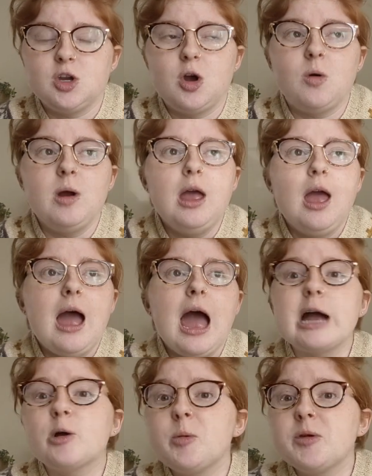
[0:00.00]
So
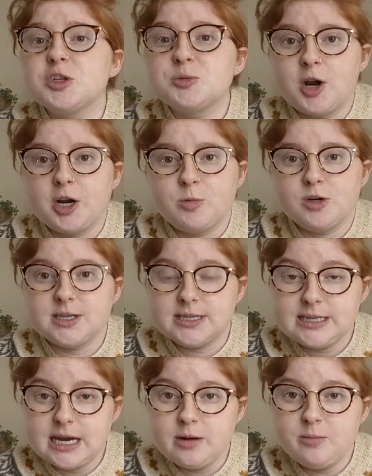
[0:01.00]
how can we make this product more
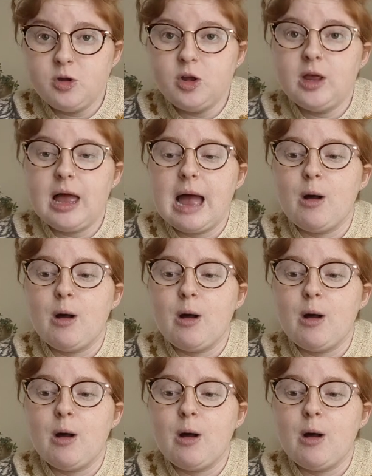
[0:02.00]
sustainable?